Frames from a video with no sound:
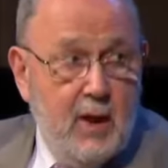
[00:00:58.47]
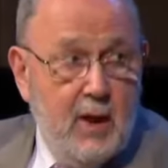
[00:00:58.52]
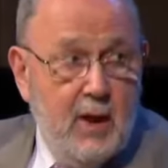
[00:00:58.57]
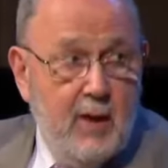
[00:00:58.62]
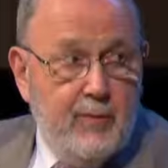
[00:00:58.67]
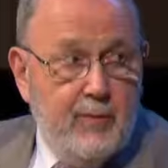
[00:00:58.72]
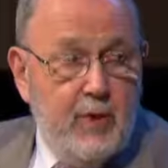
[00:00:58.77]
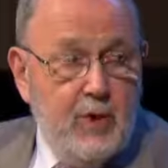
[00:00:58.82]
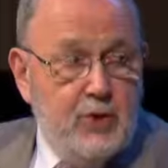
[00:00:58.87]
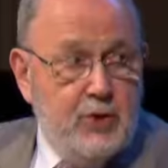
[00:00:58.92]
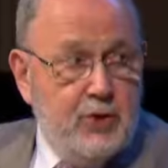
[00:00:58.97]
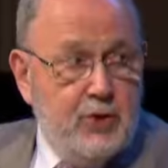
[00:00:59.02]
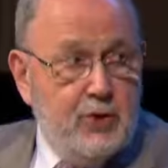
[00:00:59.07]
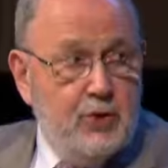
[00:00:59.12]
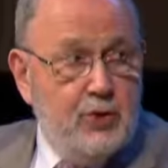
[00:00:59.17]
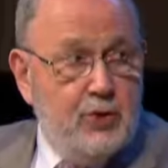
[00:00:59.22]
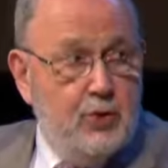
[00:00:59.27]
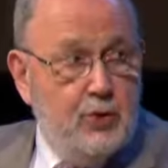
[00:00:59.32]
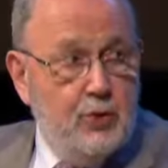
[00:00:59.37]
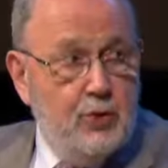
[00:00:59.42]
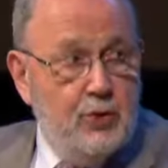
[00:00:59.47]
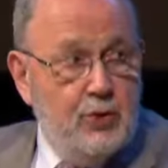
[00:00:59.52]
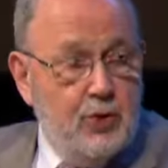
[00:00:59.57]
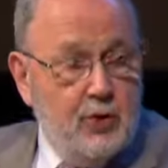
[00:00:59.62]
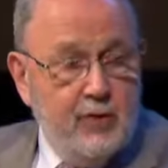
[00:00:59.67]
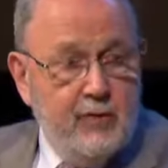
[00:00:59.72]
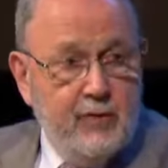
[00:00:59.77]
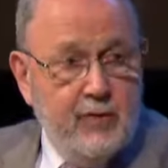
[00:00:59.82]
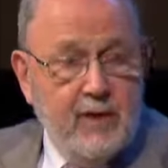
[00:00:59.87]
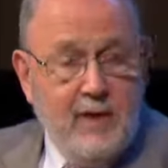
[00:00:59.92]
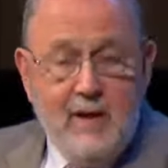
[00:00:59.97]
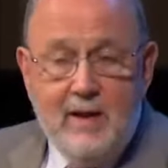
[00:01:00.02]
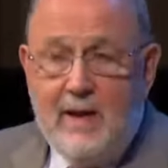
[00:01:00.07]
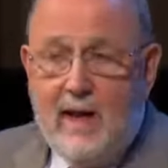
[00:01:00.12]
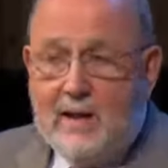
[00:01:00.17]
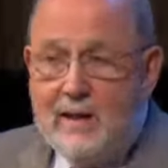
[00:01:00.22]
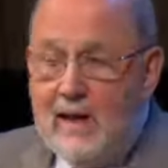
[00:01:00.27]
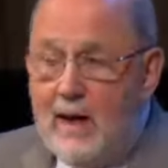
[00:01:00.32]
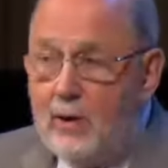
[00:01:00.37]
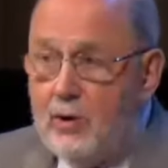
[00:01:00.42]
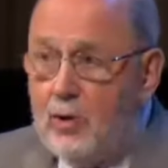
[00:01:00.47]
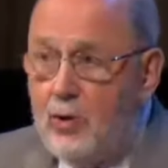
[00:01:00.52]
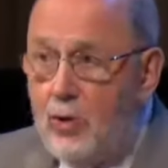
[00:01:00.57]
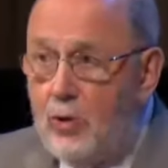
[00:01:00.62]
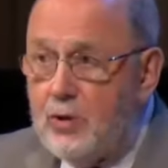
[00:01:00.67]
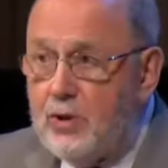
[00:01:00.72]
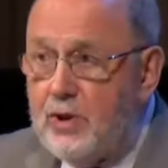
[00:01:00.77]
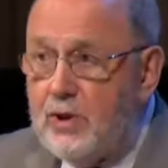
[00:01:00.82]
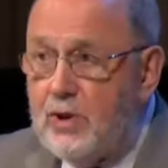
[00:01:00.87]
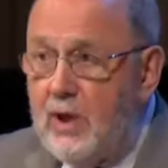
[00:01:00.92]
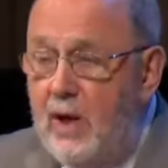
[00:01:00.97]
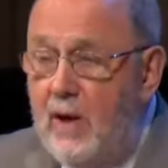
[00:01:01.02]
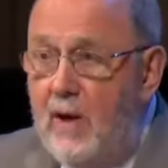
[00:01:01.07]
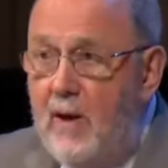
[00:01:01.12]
Those are the two sort of get-out clauses.